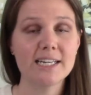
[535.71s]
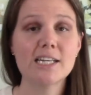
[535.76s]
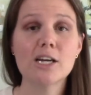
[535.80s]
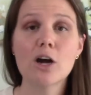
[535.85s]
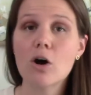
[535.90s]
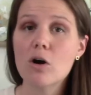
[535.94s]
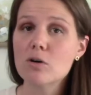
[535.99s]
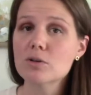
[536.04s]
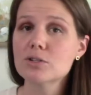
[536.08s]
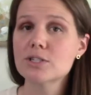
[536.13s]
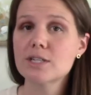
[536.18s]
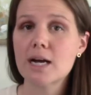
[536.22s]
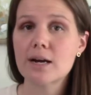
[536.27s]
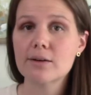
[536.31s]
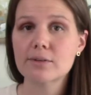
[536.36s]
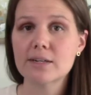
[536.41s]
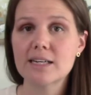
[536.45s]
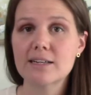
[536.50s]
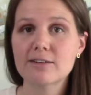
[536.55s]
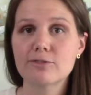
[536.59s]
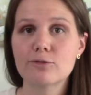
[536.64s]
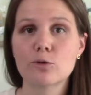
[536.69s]
He also got
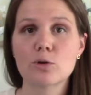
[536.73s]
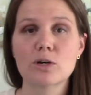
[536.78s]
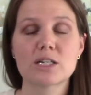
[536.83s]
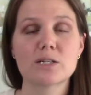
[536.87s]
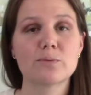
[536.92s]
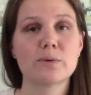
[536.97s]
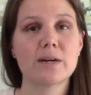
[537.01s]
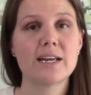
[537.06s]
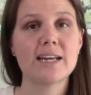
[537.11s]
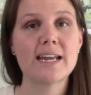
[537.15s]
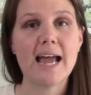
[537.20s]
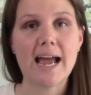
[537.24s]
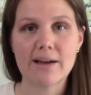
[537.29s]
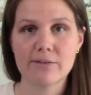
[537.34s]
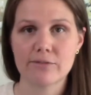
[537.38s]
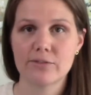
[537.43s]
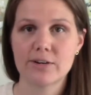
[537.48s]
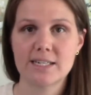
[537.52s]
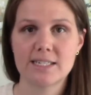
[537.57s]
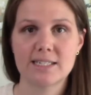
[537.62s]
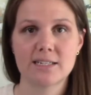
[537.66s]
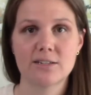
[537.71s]
reinforcement
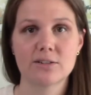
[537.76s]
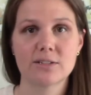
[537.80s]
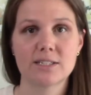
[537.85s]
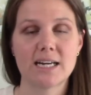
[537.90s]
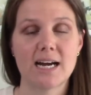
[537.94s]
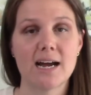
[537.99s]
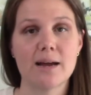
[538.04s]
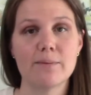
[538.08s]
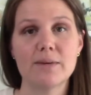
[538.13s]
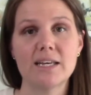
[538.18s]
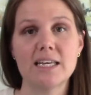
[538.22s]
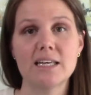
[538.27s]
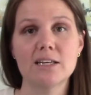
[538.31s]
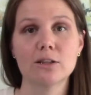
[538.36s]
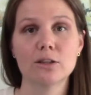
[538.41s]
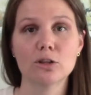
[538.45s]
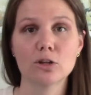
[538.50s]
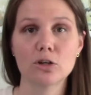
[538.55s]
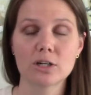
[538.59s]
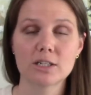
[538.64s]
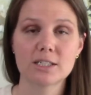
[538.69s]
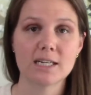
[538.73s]
every single time he
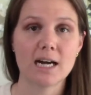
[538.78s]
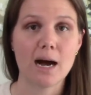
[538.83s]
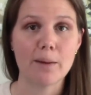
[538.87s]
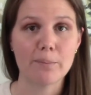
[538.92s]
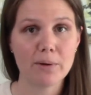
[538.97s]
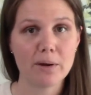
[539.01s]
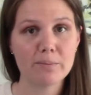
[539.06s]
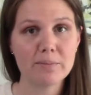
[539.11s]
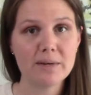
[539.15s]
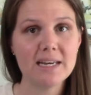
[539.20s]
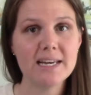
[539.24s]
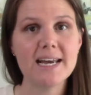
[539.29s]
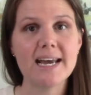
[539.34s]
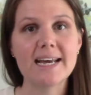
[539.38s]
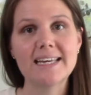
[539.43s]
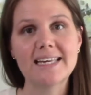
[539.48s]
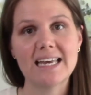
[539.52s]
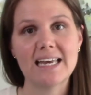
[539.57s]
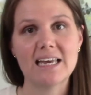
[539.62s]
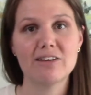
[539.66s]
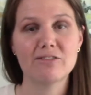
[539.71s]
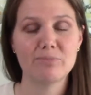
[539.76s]
looked up at me
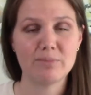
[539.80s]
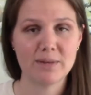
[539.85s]
and gave me